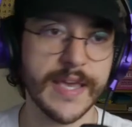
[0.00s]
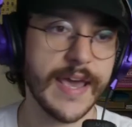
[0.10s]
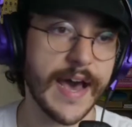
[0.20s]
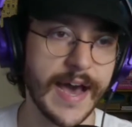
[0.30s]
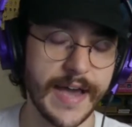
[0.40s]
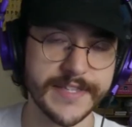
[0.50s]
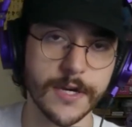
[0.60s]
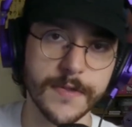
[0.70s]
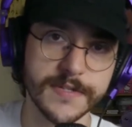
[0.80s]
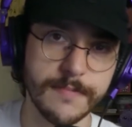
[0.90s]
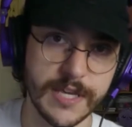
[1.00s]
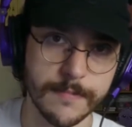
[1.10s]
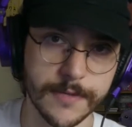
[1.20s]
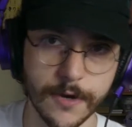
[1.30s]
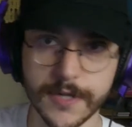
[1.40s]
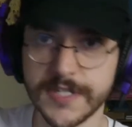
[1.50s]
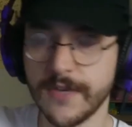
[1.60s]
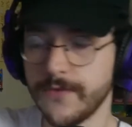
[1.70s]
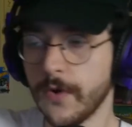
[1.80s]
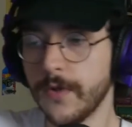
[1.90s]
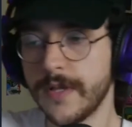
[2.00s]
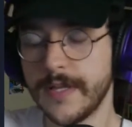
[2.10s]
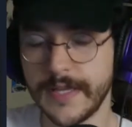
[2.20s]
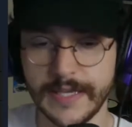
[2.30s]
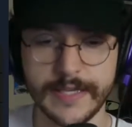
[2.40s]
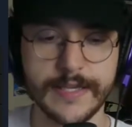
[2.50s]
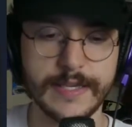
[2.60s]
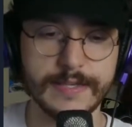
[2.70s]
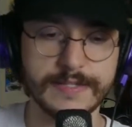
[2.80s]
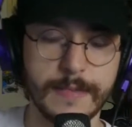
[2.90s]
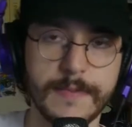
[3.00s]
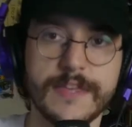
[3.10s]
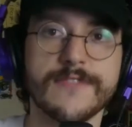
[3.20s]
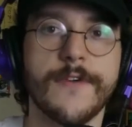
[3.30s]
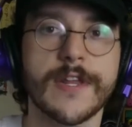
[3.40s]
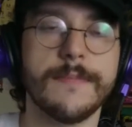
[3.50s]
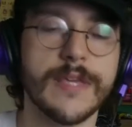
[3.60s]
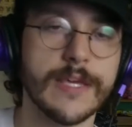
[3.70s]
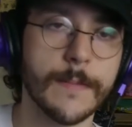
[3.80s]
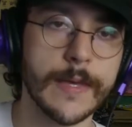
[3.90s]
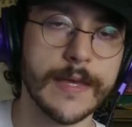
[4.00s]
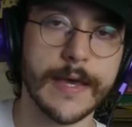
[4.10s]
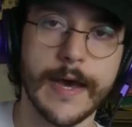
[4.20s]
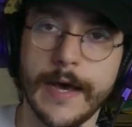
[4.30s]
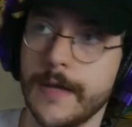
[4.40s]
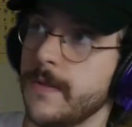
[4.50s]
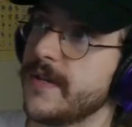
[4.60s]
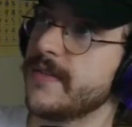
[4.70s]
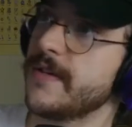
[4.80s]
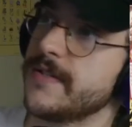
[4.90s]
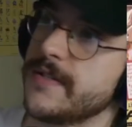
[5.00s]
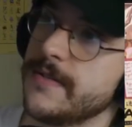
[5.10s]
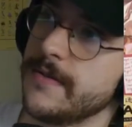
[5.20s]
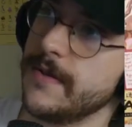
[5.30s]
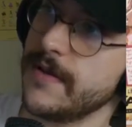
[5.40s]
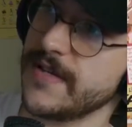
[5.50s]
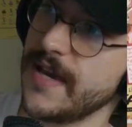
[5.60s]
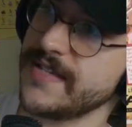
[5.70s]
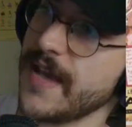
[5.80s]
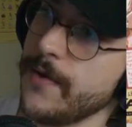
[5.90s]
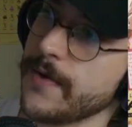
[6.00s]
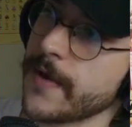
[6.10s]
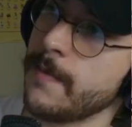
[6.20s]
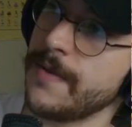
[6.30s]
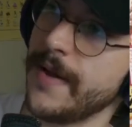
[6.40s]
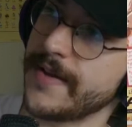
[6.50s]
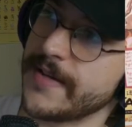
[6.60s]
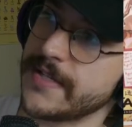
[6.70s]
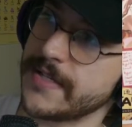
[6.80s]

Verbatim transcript: Uh, I saw this meme courtesy of Nolan. He he sent me this funny meme. Uh, look at this. It, it's not really a meme, I guess.